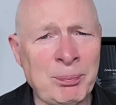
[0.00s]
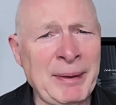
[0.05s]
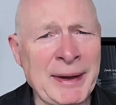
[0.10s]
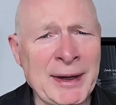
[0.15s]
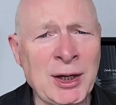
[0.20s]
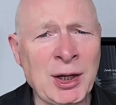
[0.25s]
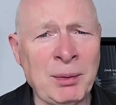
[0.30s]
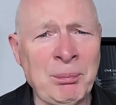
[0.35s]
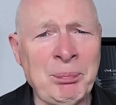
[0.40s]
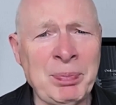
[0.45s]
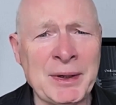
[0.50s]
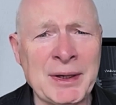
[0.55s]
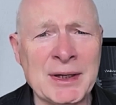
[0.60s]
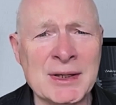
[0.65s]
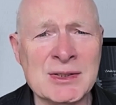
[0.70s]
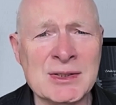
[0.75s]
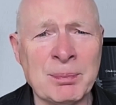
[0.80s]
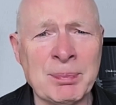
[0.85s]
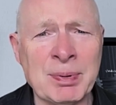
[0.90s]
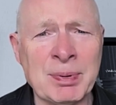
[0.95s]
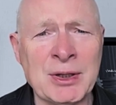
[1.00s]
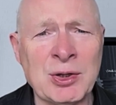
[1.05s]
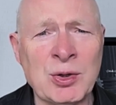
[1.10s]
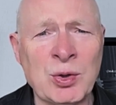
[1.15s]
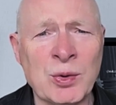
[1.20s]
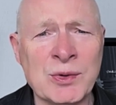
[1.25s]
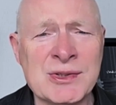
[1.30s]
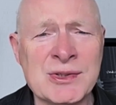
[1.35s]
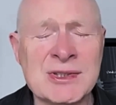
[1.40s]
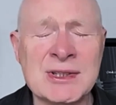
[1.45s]
big companies up on the
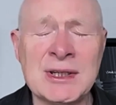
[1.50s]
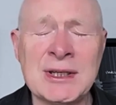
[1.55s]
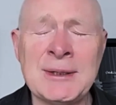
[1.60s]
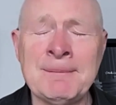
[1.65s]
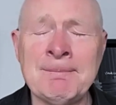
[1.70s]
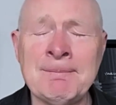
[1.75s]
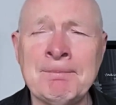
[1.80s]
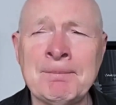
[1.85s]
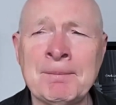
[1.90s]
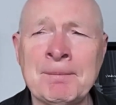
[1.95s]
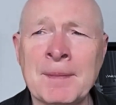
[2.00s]
North Sea.